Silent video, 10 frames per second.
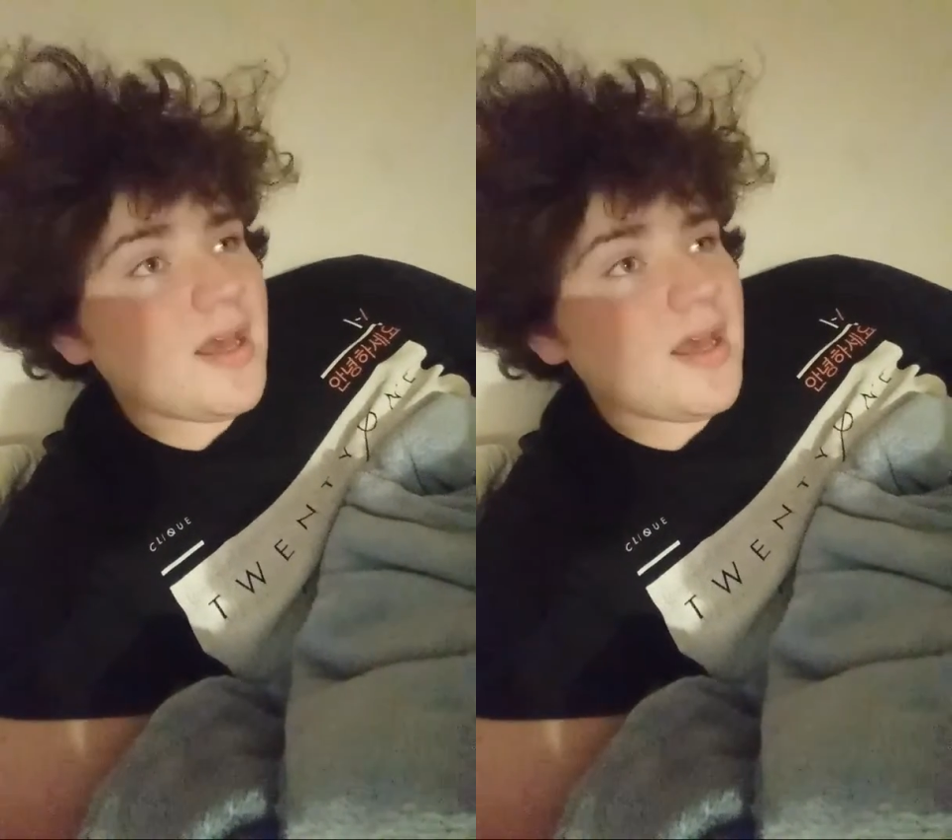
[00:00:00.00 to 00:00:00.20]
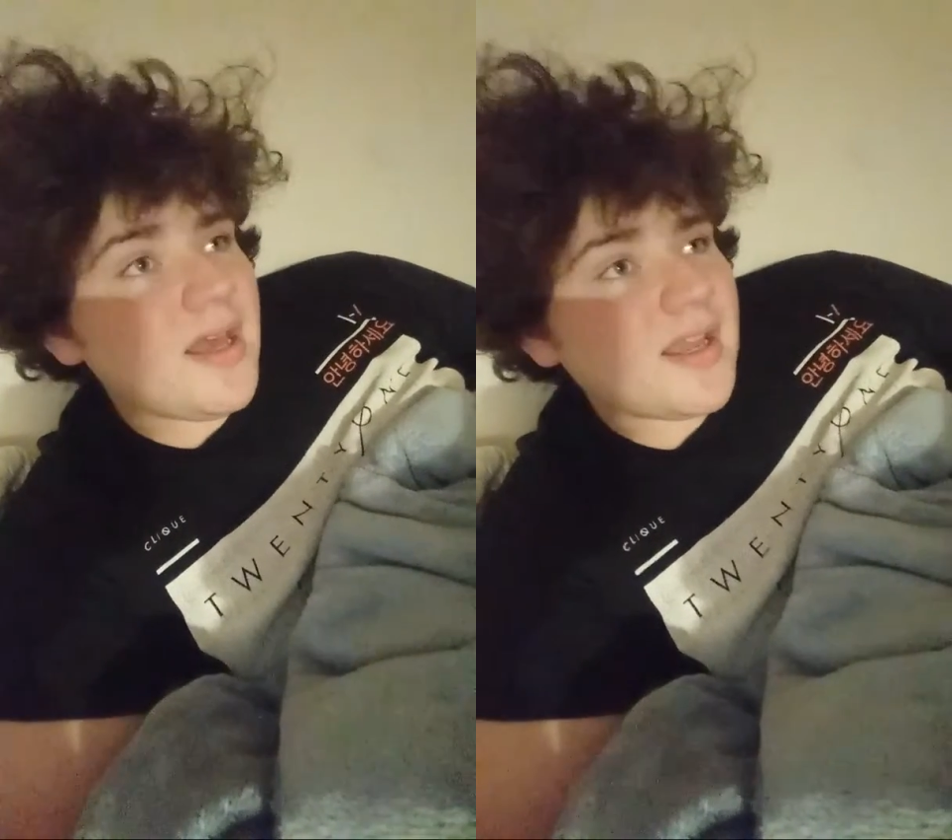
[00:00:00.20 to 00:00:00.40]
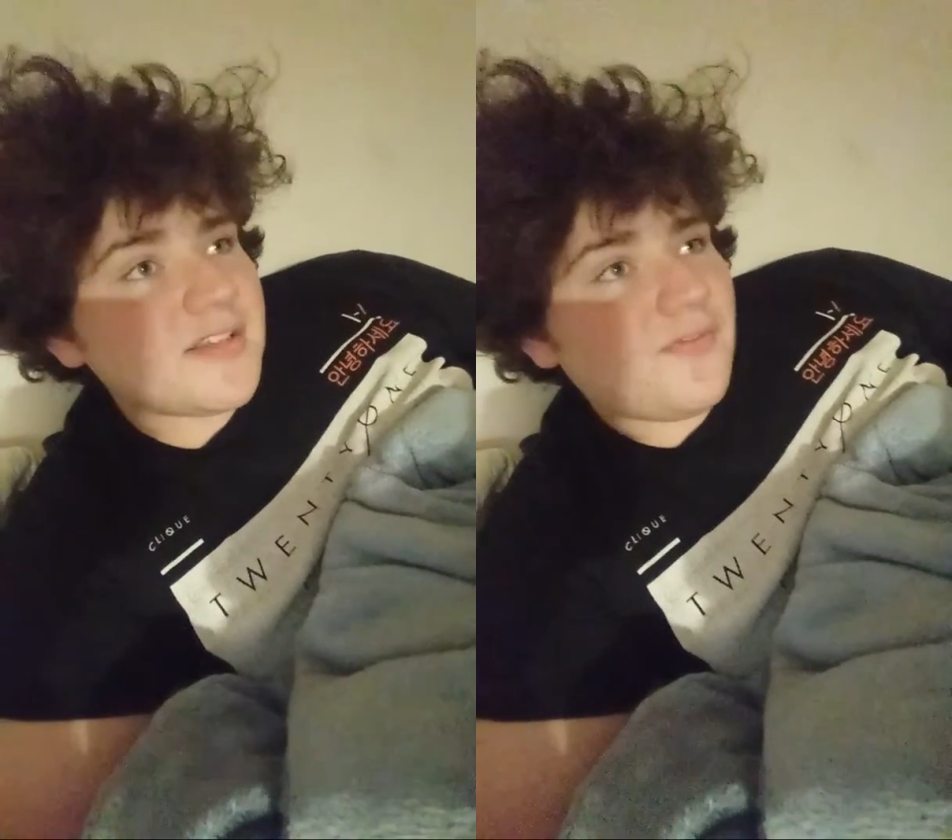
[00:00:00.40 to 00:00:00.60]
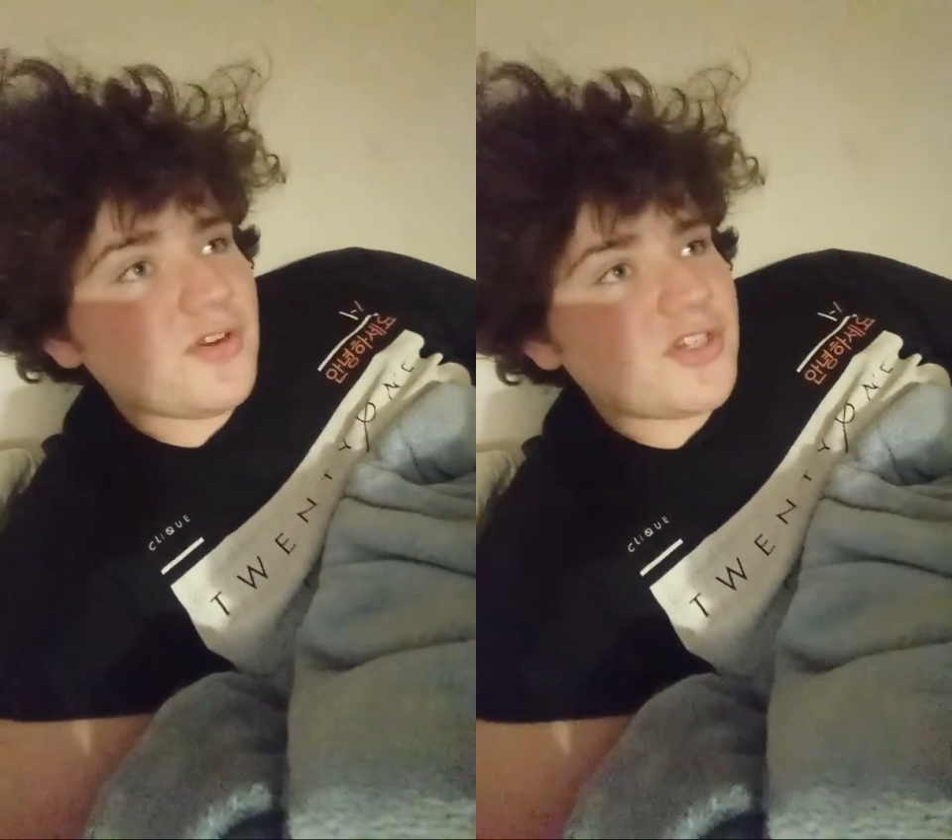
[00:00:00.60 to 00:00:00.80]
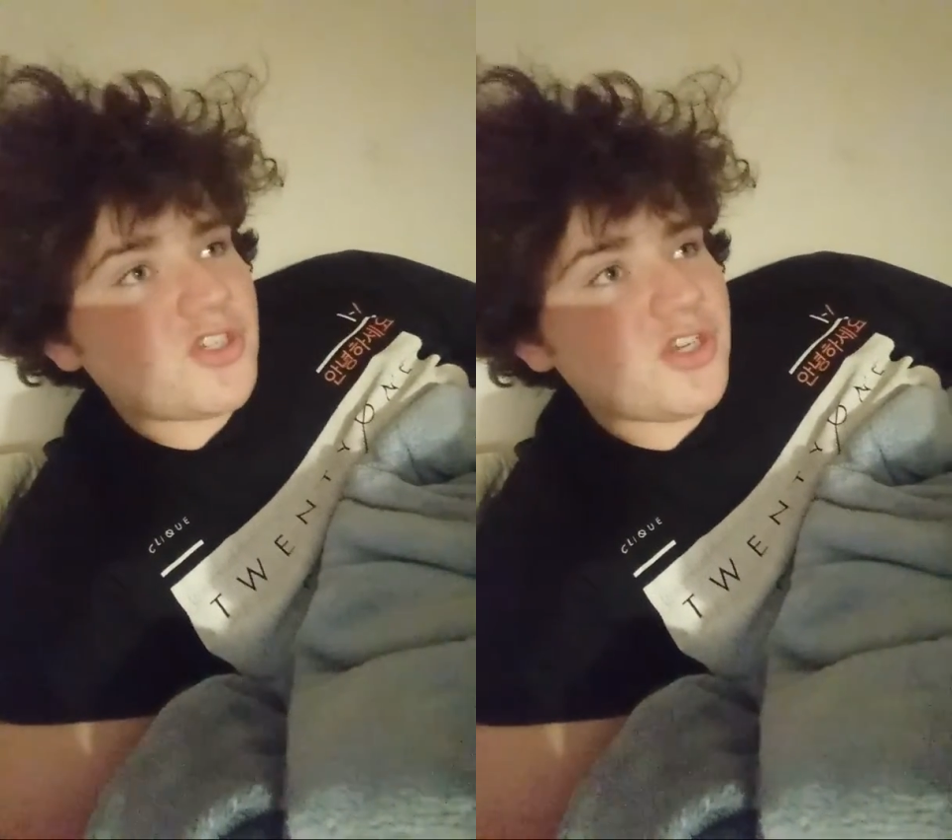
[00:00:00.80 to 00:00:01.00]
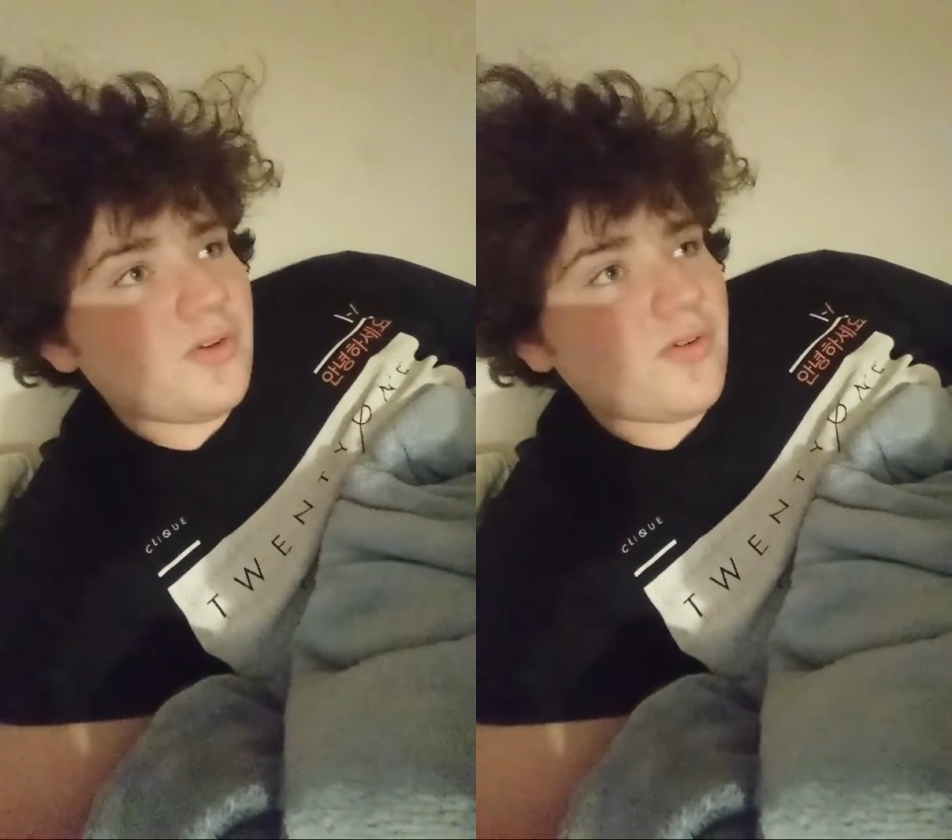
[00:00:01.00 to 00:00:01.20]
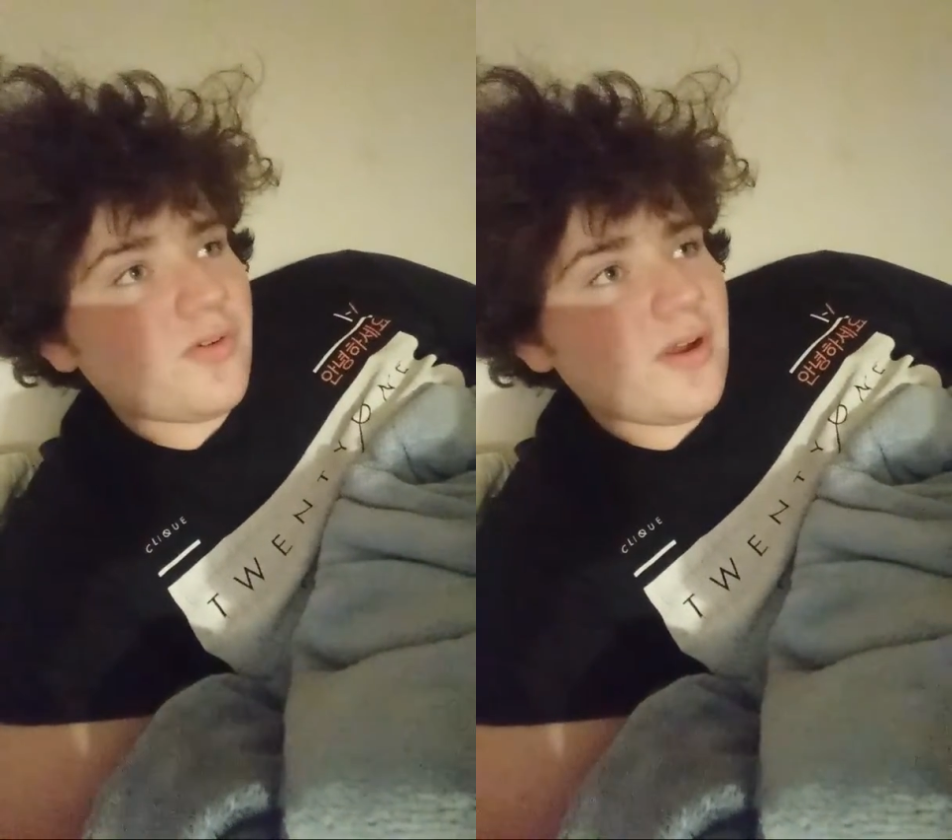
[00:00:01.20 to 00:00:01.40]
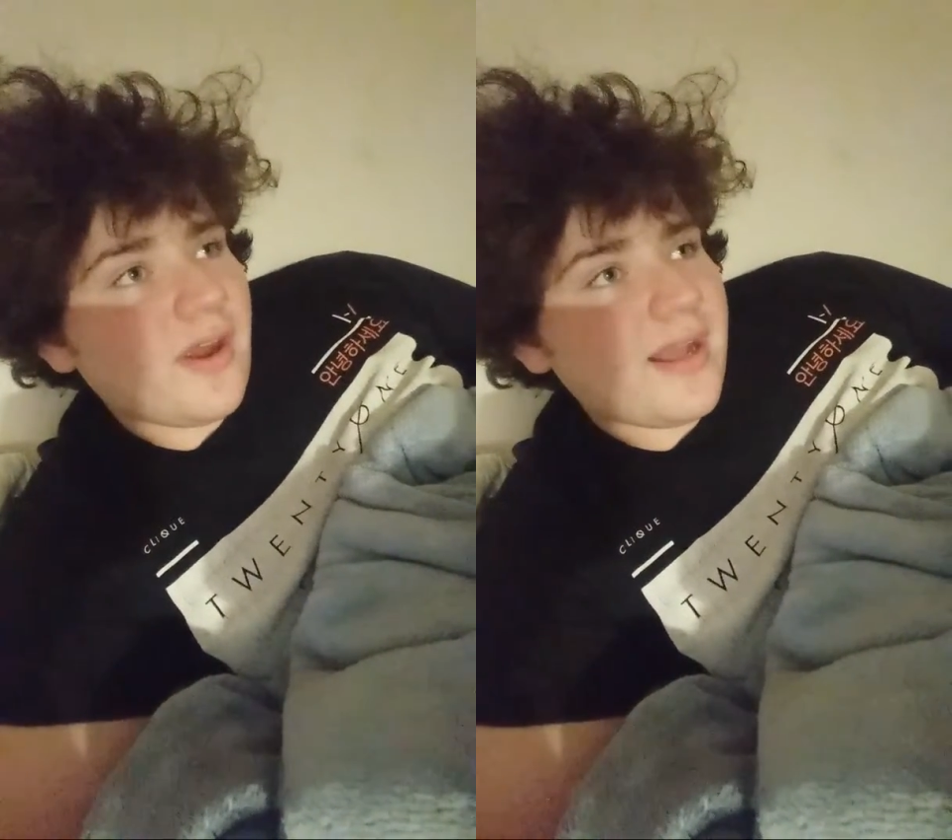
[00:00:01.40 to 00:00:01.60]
Because if you're just chilling around